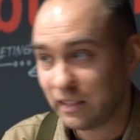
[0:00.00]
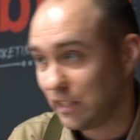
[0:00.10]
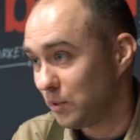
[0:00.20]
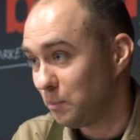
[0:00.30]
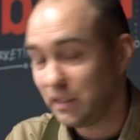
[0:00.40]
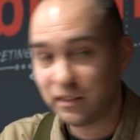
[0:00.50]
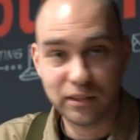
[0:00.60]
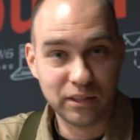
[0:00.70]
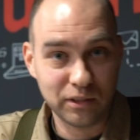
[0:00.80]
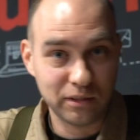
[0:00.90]
his
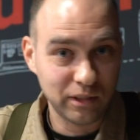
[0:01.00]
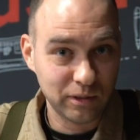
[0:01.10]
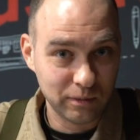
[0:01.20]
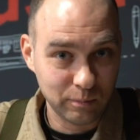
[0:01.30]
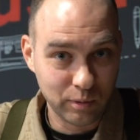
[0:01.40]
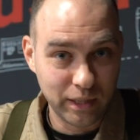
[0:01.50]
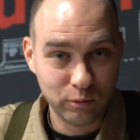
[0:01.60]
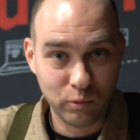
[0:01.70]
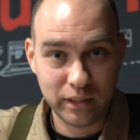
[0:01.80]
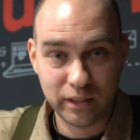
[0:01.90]
missus is
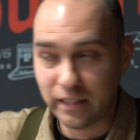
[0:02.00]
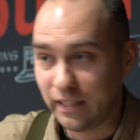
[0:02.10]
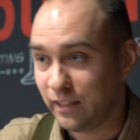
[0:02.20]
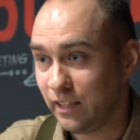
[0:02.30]
breadwinner and